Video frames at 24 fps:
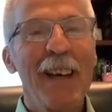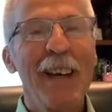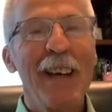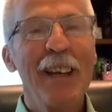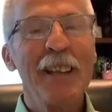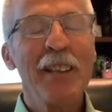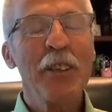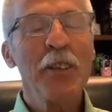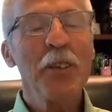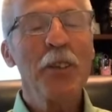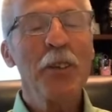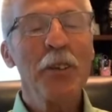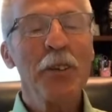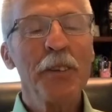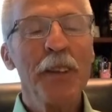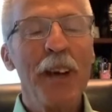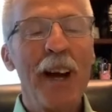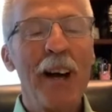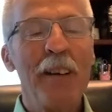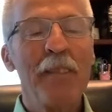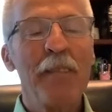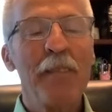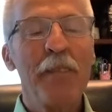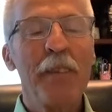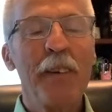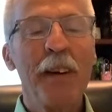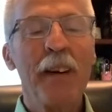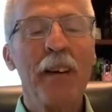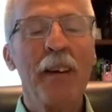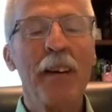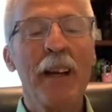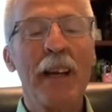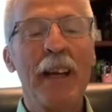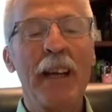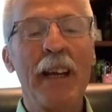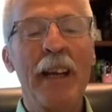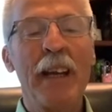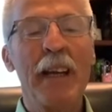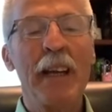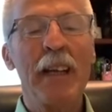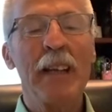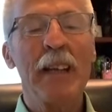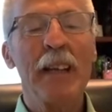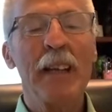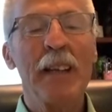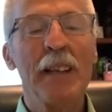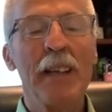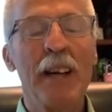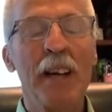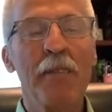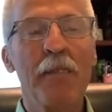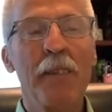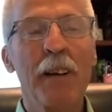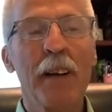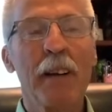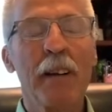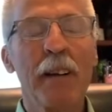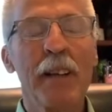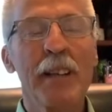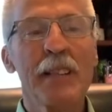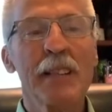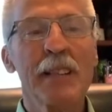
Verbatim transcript: And you know that very that very